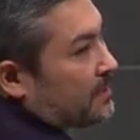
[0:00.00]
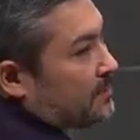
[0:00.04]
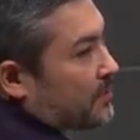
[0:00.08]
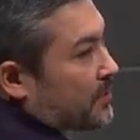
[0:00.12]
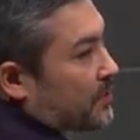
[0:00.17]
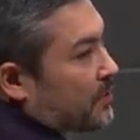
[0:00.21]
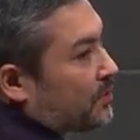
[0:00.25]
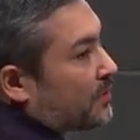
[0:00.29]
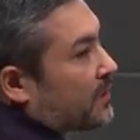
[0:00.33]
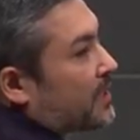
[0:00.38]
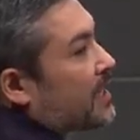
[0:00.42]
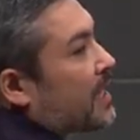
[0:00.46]

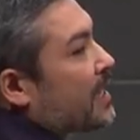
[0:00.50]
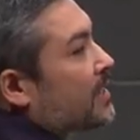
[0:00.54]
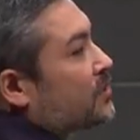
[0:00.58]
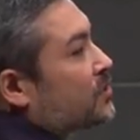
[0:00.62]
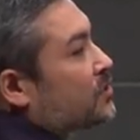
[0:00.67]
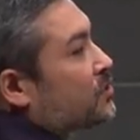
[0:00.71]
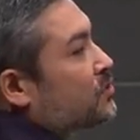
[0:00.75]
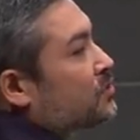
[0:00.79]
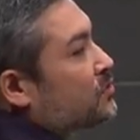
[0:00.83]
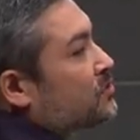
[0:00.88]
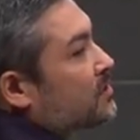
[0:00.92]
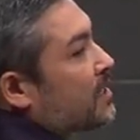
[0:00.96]
build, and
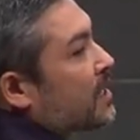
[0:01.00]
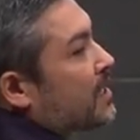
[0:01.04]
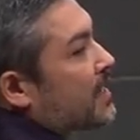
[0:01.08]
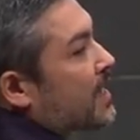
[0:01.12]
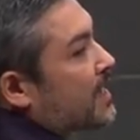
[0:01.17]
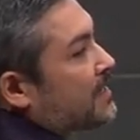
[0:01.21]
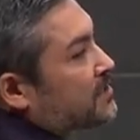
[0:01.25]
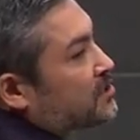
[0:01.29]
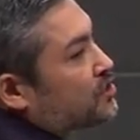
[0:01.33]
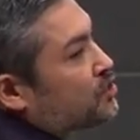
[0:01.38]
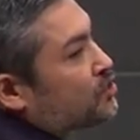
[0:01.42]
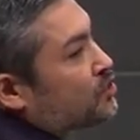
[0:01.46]

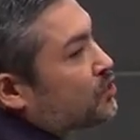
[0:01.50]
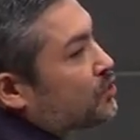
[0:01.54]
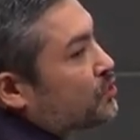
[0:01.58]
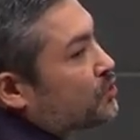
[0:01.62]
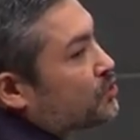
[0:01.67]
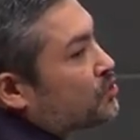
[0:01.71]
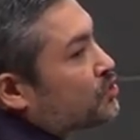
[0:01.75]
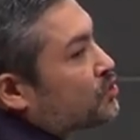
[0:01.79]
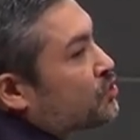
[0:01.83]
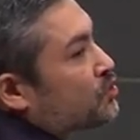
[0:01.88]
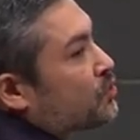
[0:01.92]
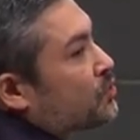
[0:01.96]
that's
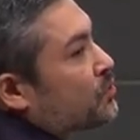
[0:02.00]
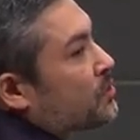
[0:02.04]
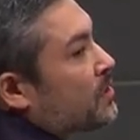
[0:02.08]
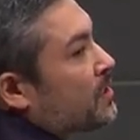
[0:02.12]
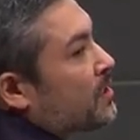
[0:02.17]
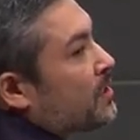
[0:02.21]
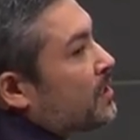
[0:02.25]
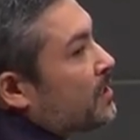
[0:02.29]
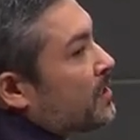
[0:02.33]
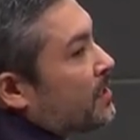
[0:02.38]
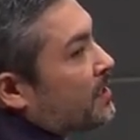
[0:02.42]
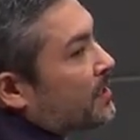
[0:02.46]
used to
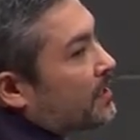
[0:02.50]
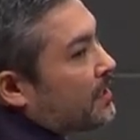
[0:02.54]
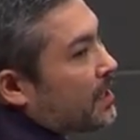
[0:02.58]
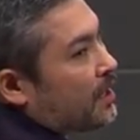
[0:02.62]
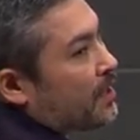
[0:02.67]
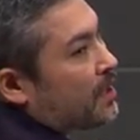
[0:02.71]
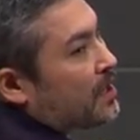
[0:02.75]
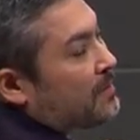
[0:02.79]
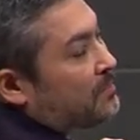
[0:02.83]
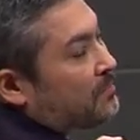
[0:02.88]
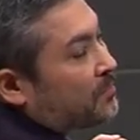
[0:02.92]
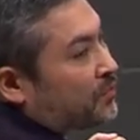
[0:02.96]

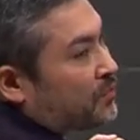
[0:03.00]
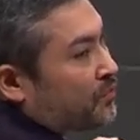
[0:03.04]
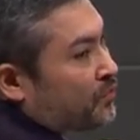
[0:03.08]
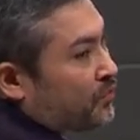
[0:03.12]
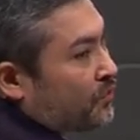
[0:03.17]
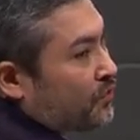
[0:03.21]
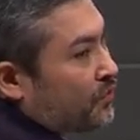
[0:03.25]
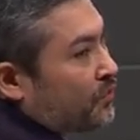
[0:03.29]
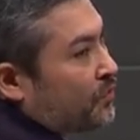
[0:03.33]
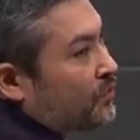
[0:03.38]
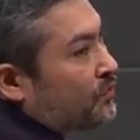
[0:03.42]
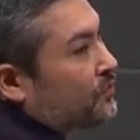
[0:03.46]

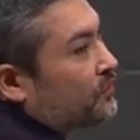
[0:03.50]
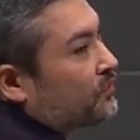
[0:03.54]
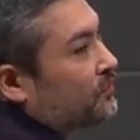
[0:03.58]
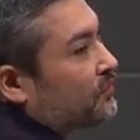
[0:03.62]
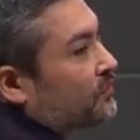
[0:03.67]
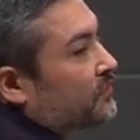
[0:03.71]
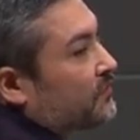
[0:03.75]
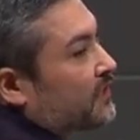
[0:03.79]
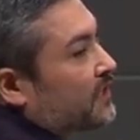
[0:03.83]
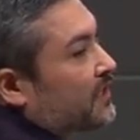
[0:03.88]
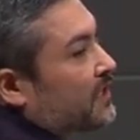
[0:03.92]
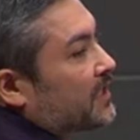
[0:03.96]
improve
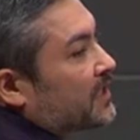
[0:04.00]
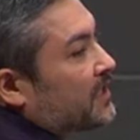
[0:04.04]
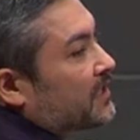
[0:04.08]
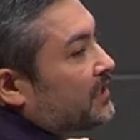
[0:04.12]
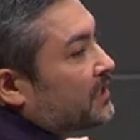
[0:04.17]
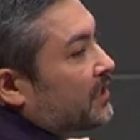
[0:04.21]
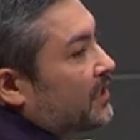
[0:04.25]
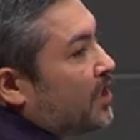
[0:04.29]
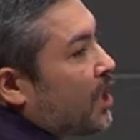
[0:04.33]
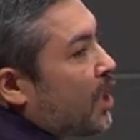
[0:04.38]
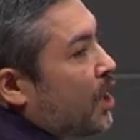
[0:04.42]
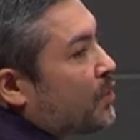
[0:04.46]

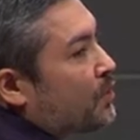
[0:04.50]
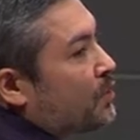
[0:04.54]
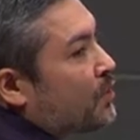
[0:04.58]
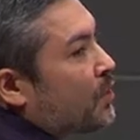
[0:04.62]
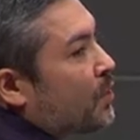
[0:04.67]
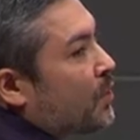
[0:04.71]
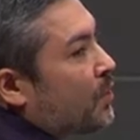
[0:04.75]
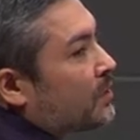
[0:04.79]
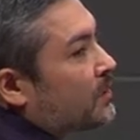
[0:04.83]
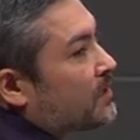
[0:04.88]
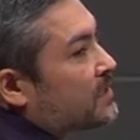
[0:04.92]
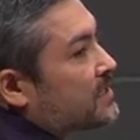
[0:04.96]
the code
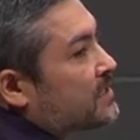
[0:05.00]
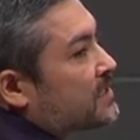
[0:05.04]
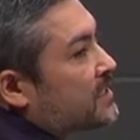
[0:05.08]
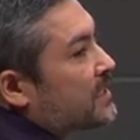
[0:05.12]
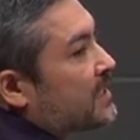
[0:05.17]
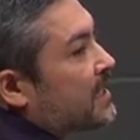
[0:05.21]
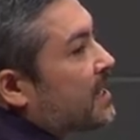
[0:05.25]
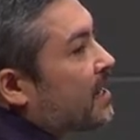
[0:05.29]
quality